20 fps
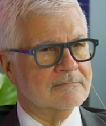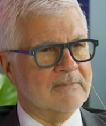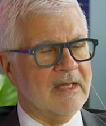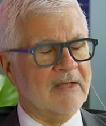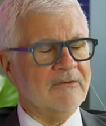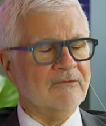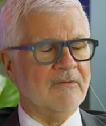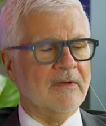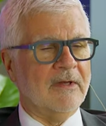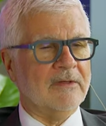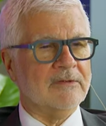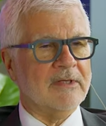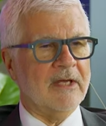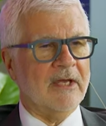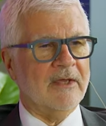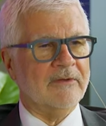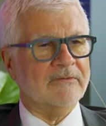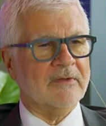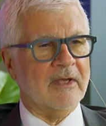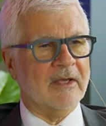That's
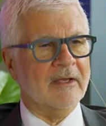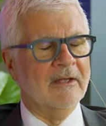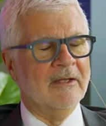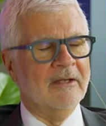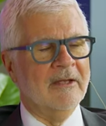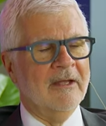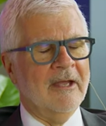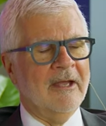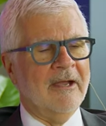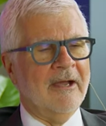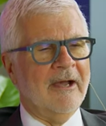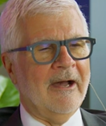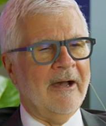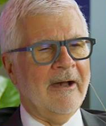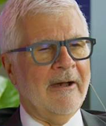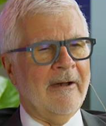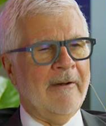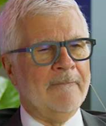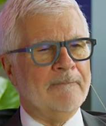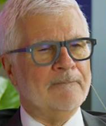fantastic.
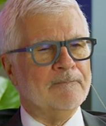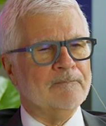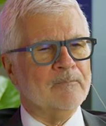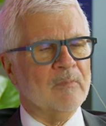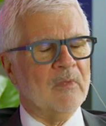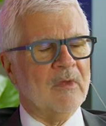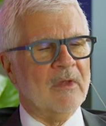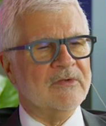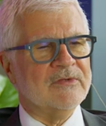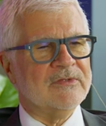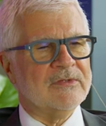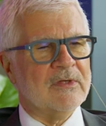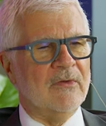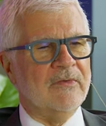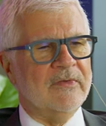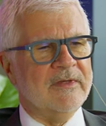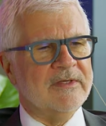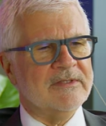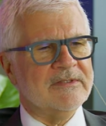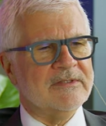Um, so
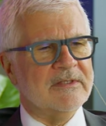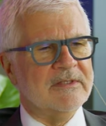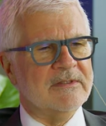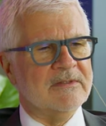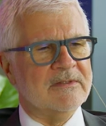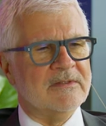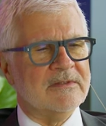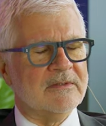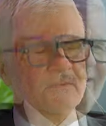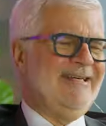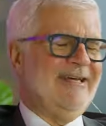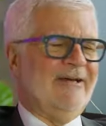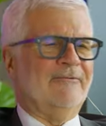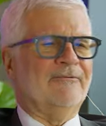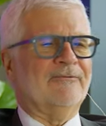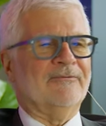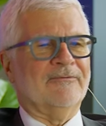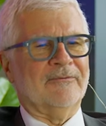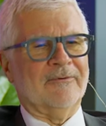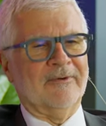this is
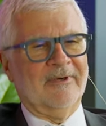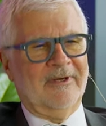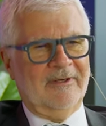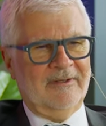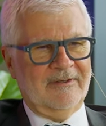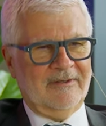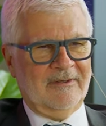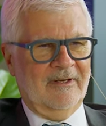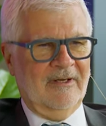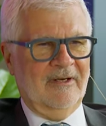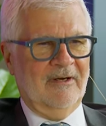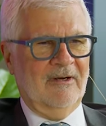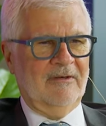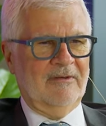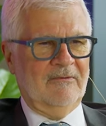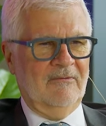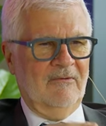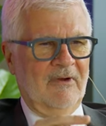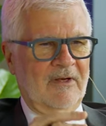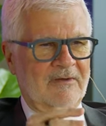different
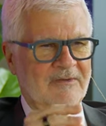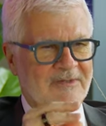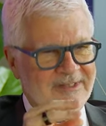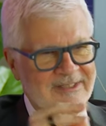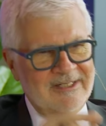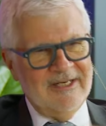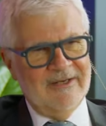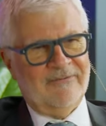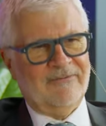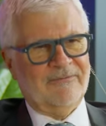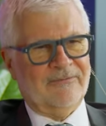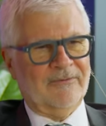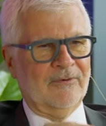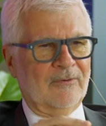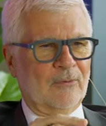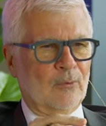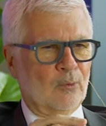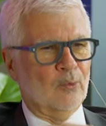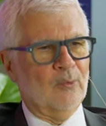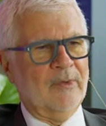and a, a
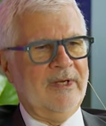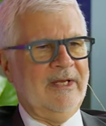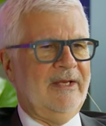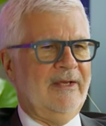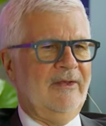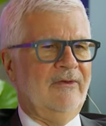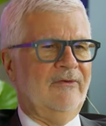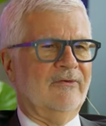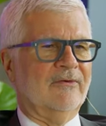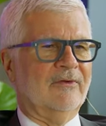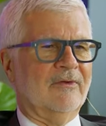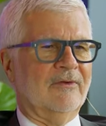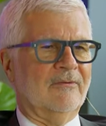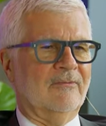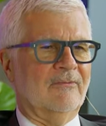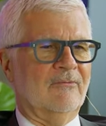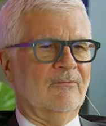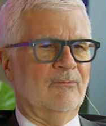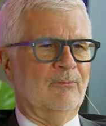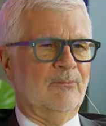different
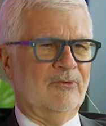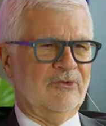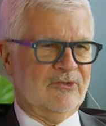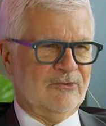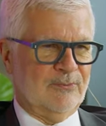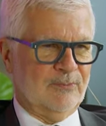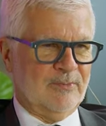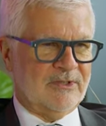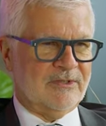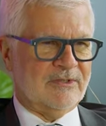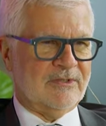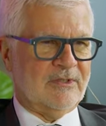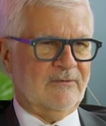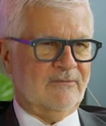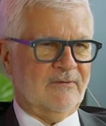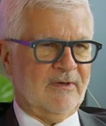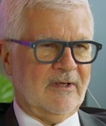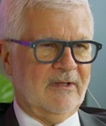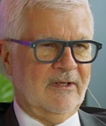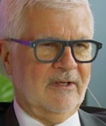reason
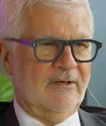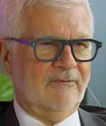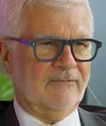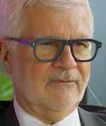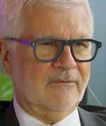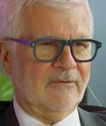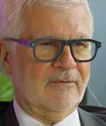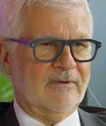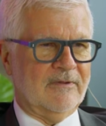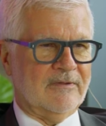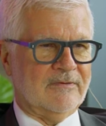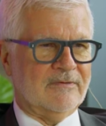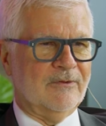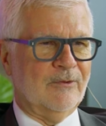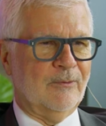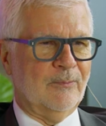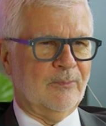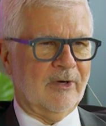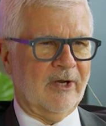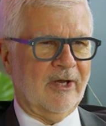specifically for this
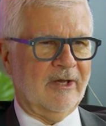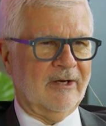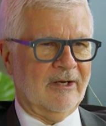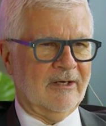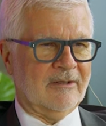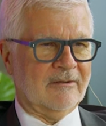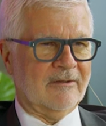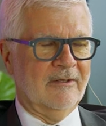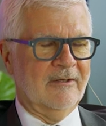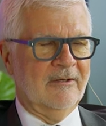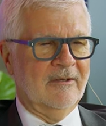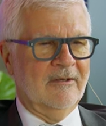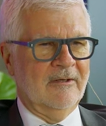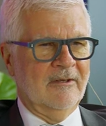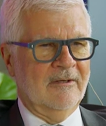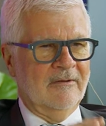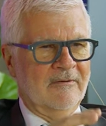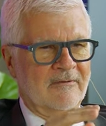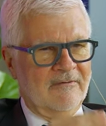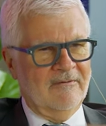new product
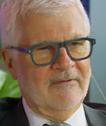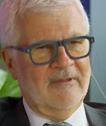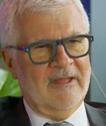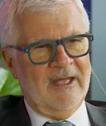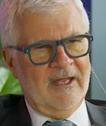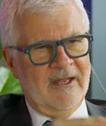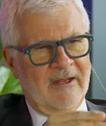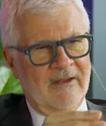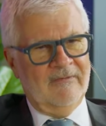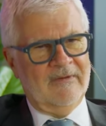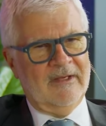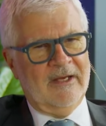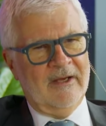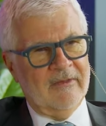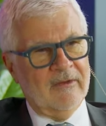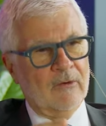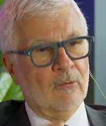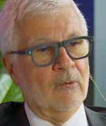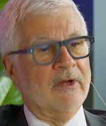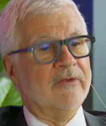than the
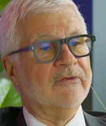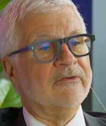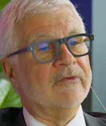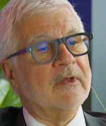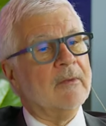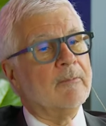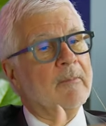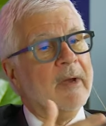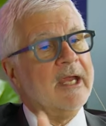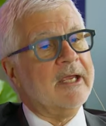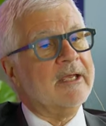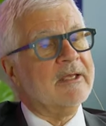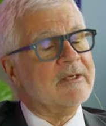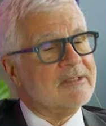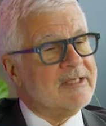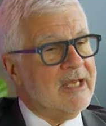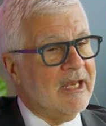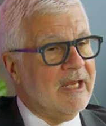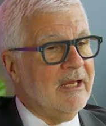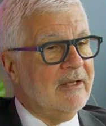other ones that might
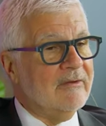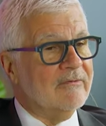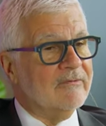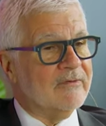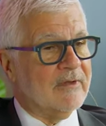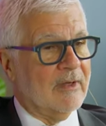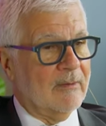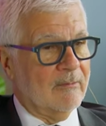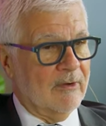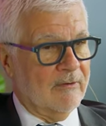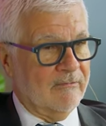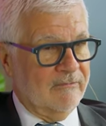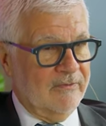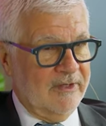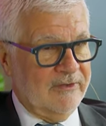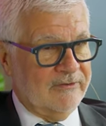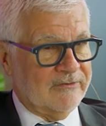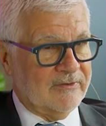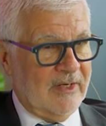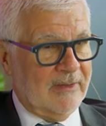contain some of
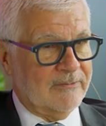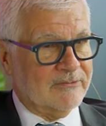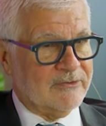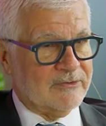these same